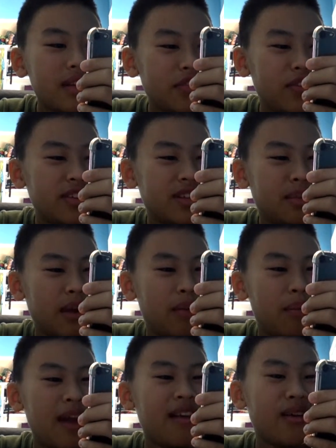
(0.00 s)
featured by a
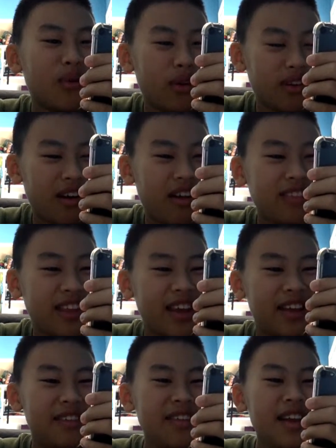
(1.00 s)
parent or
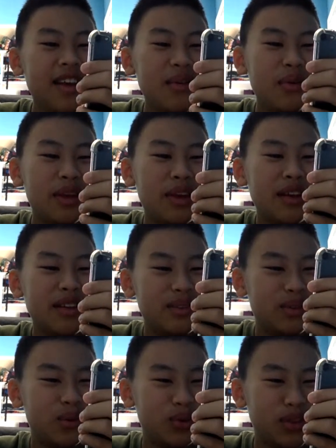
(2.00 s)
guardian, we
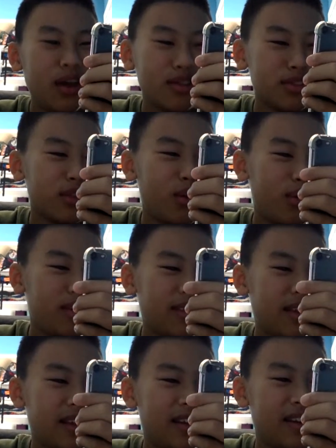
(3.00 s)
do not
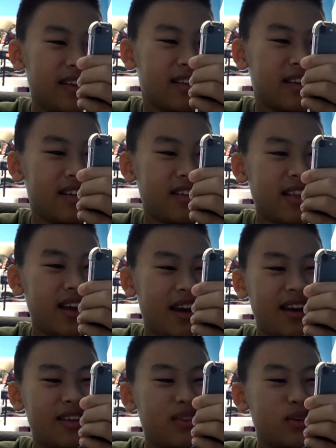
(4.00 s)
knowingly
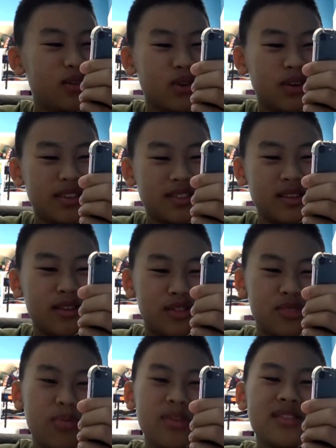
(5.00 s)
collect, use, or
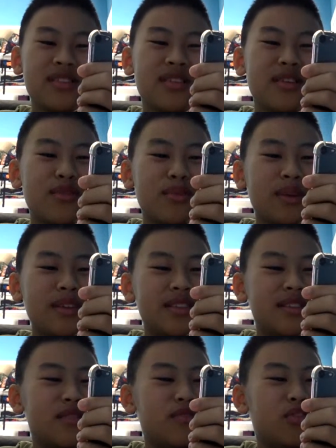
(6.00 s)
disclose personal
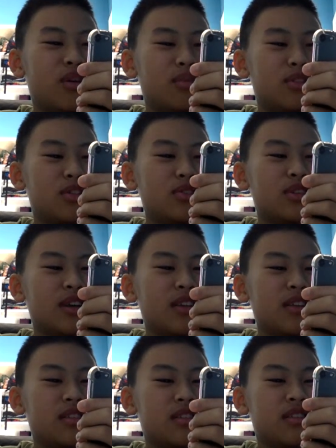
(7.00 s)
information from children
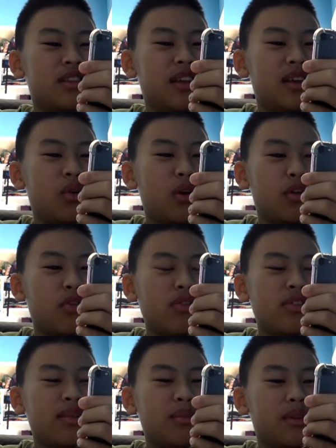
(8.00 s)
under 13 or
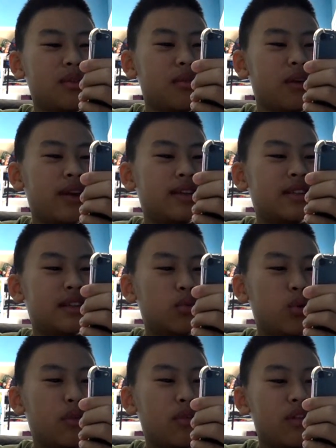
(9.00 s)
equivalent minimum age in a
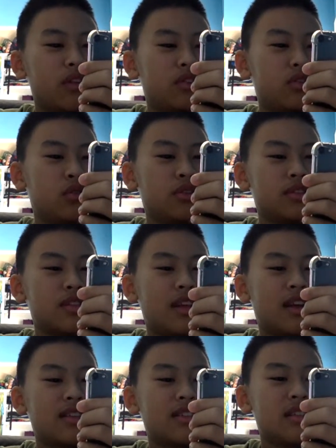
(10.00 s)
relevant
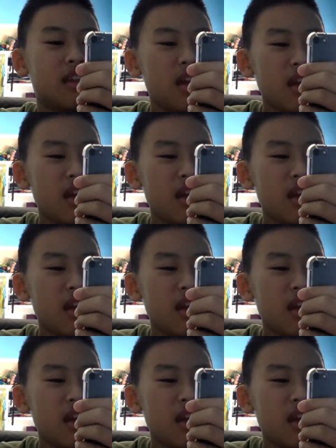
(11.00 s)
jurisdiction